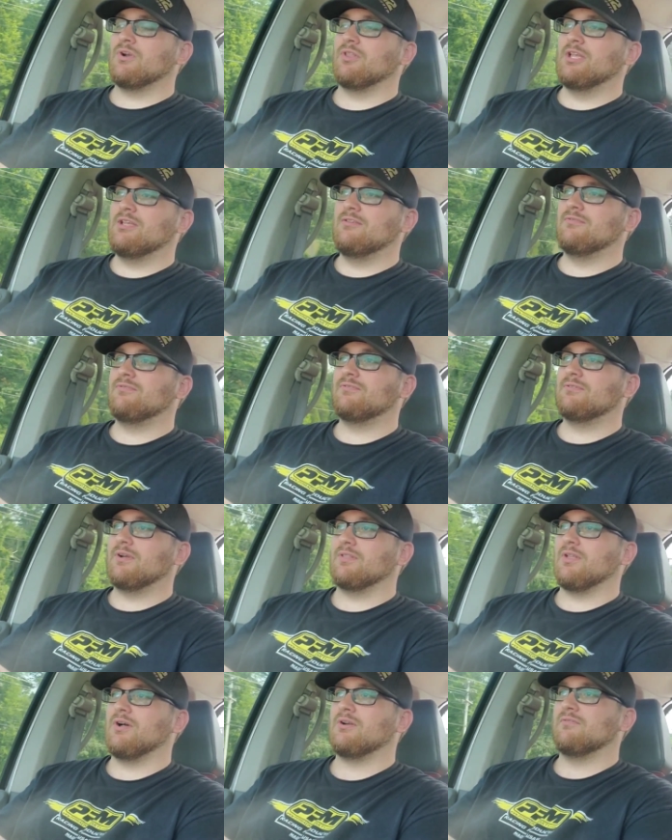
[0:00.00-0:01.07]
gonna leave
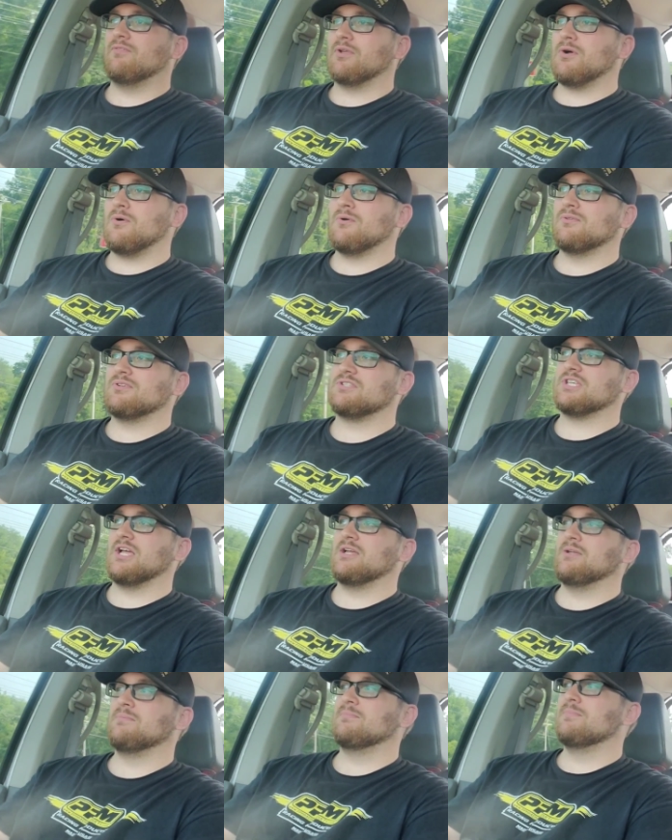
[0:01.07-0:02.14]
a lot of the car the
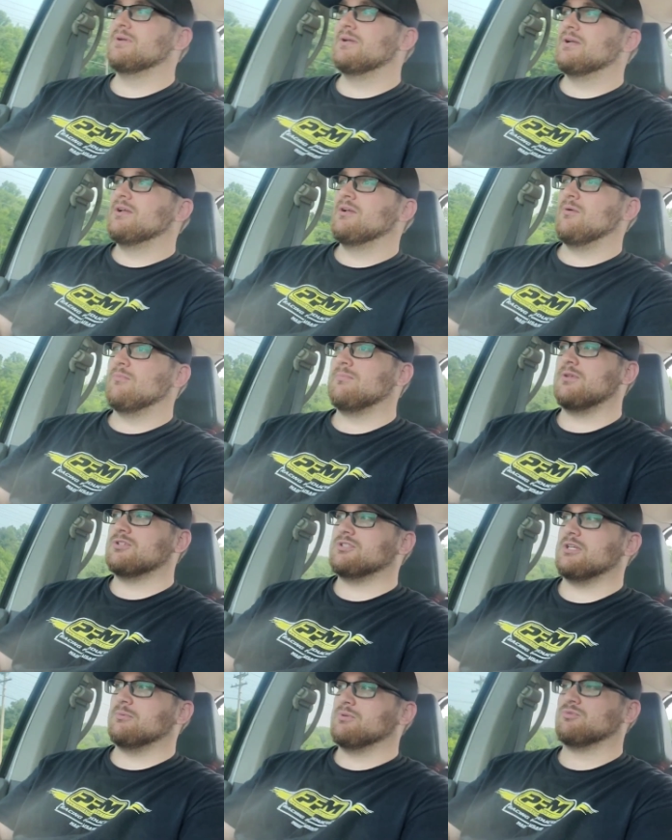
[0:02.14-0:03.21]
same
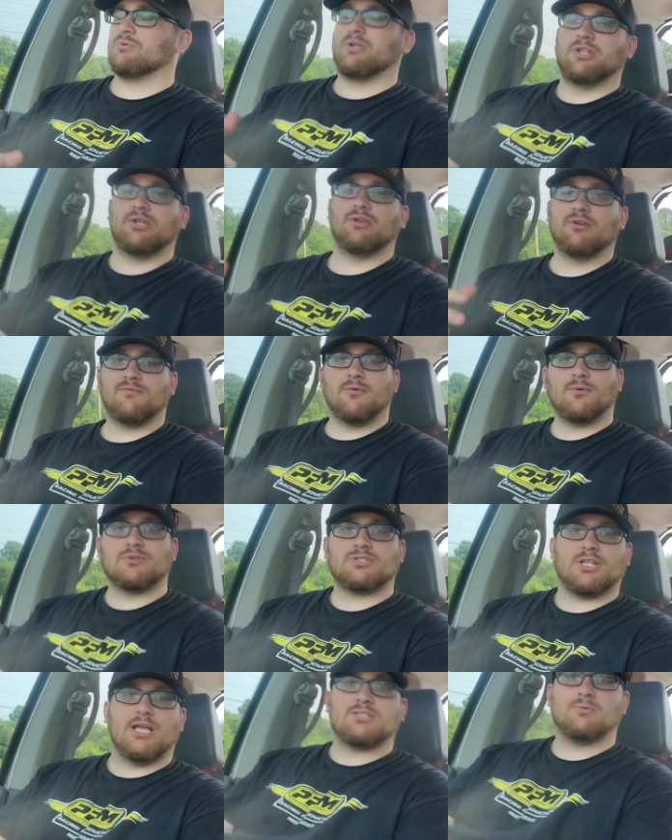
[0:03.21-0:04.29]
because it was really good for
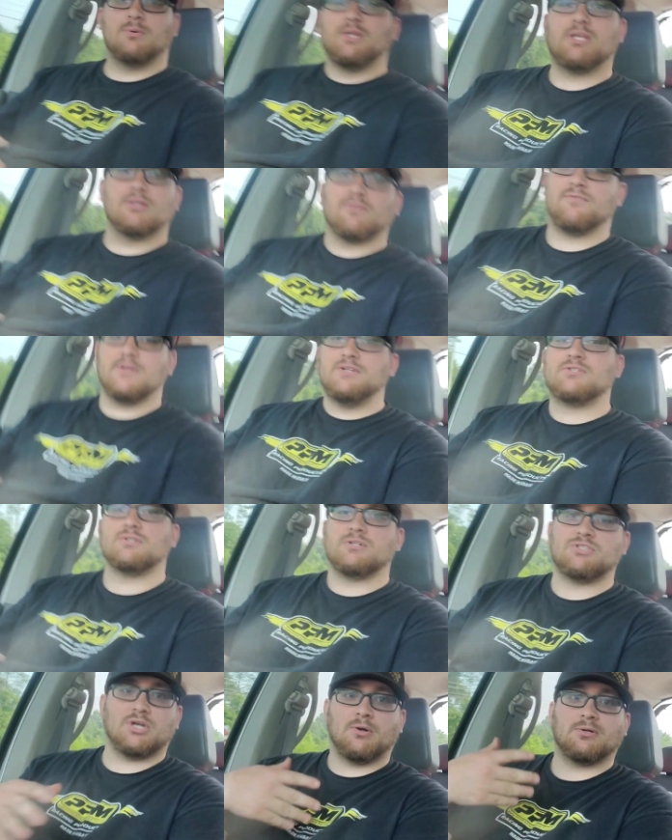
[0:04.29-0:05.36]
us last week in the
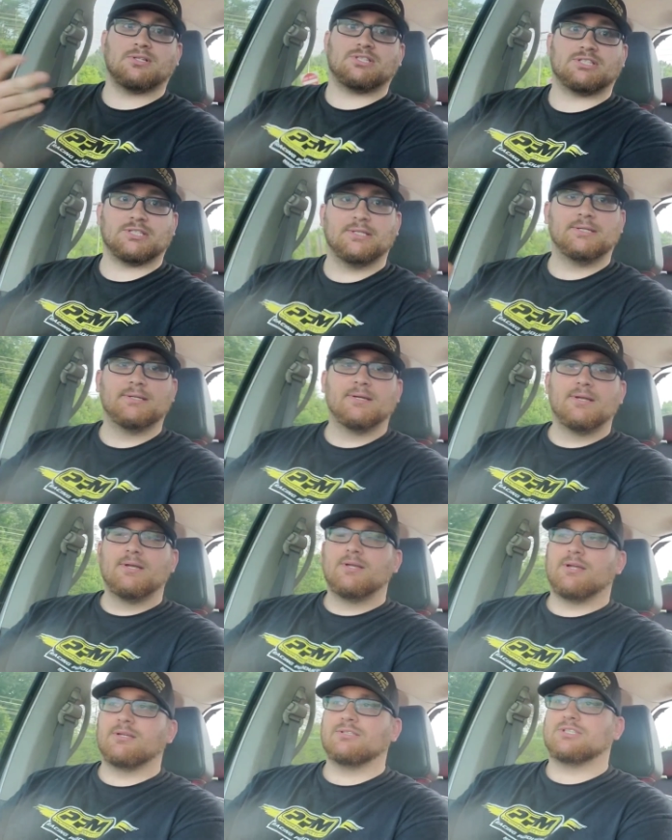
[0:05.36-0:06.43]
feature, as y'all can see,
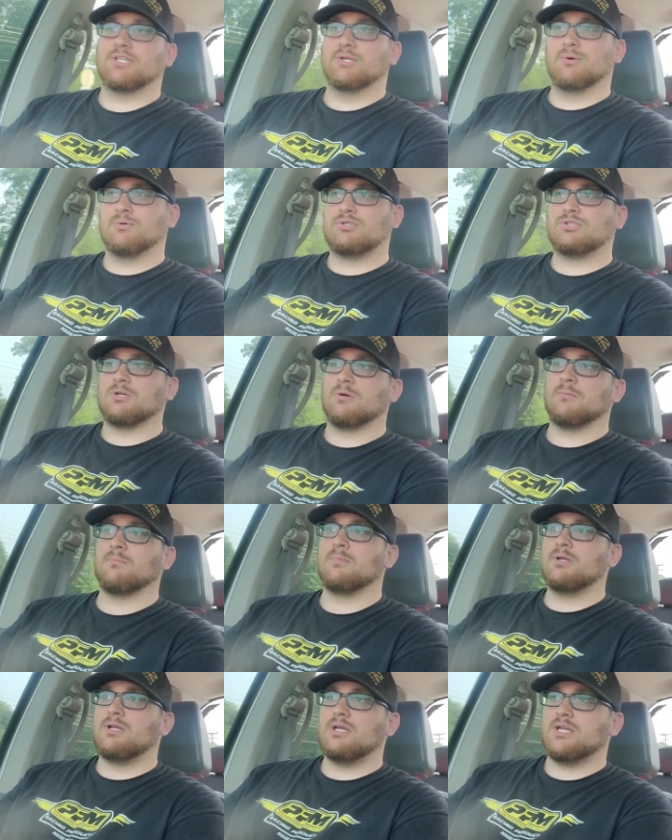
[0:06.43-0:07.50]
until some
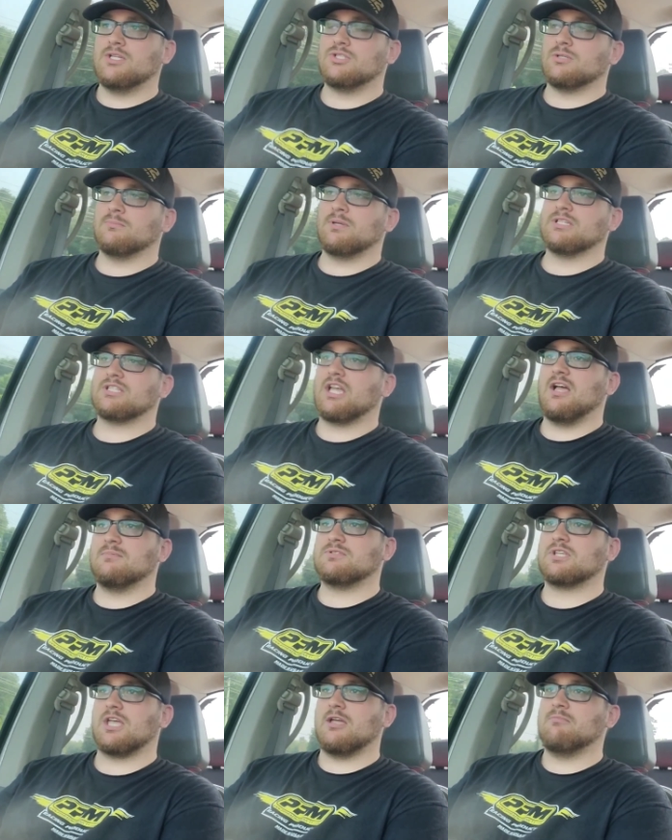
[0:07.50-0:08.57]
engine
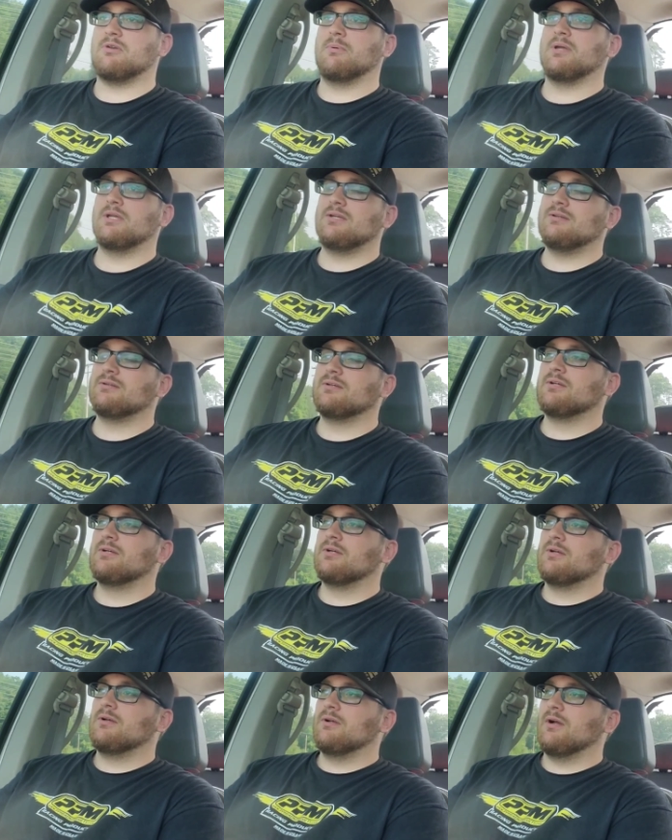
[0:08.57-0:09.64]
mishaps came to be.
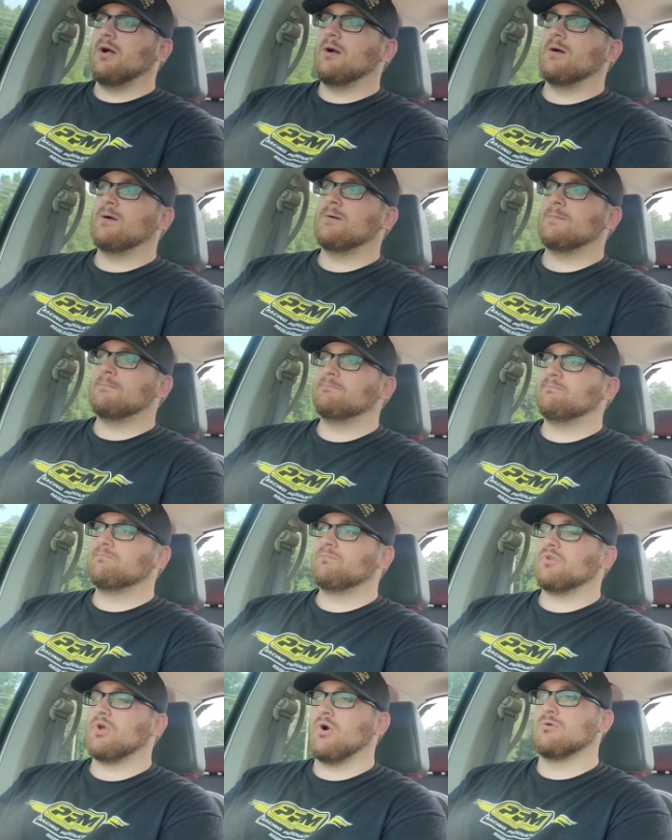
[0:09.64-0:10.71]
Uh,
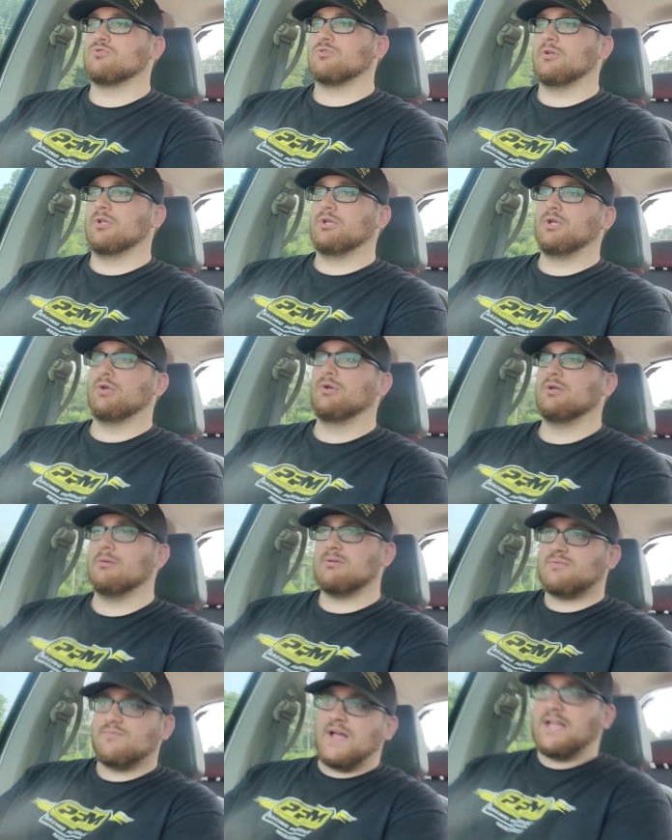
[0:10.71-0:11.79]
car was really good. It
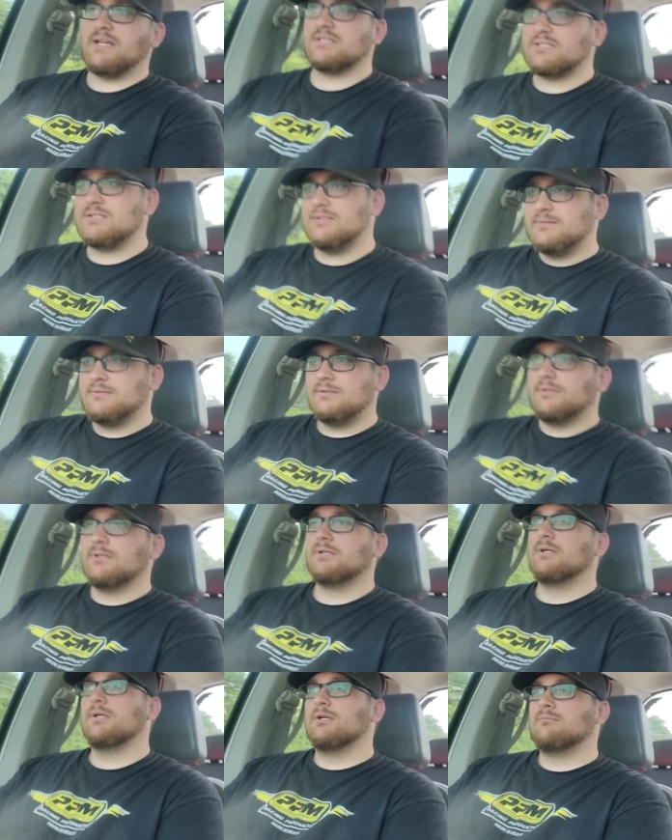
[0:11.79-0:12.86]
was fast.
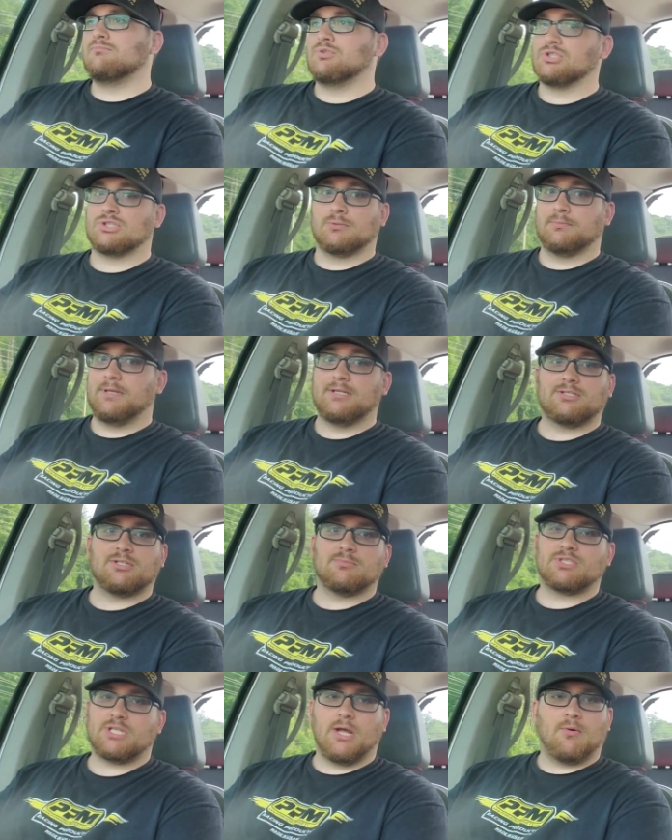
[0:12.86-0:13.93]
Just to get
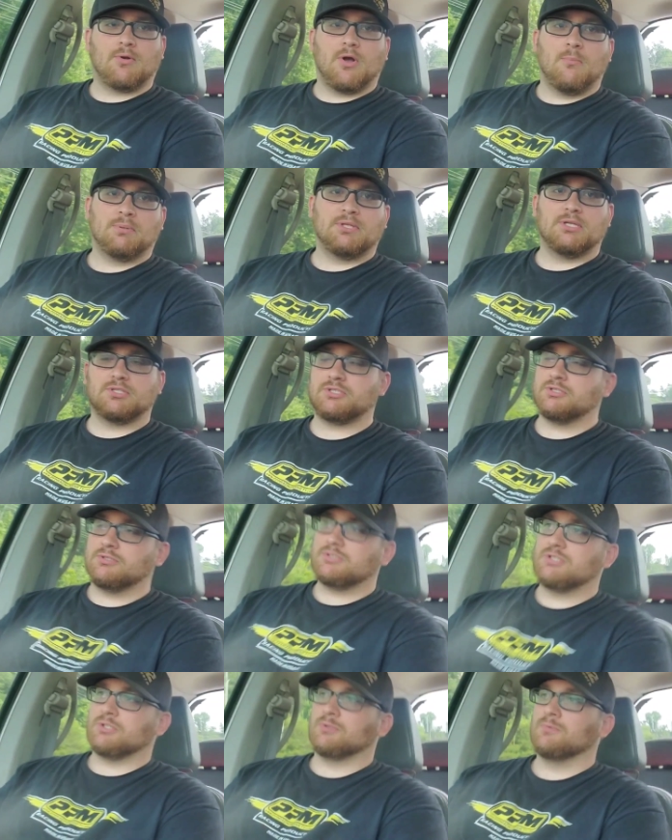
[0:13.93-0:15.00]
some stout
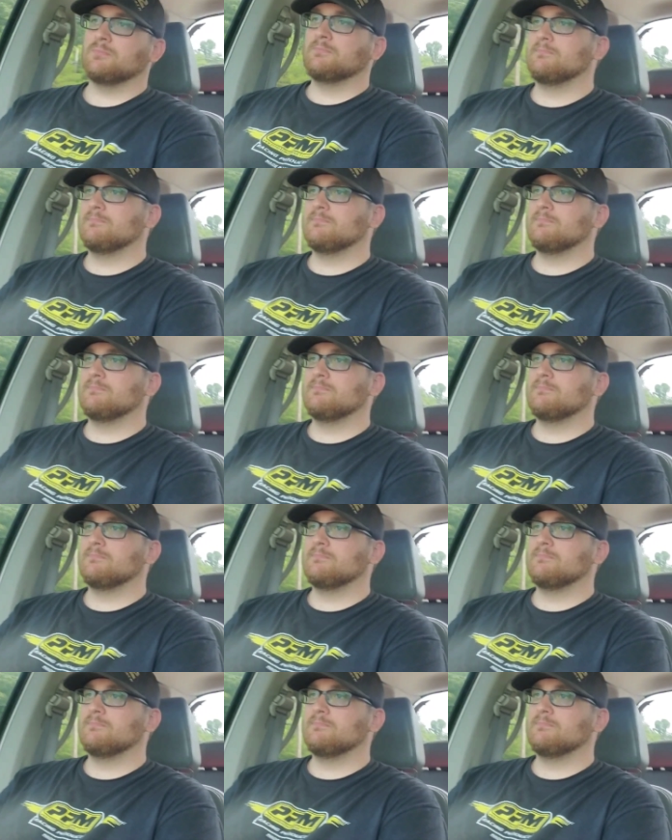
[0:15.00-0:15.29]
competition. So,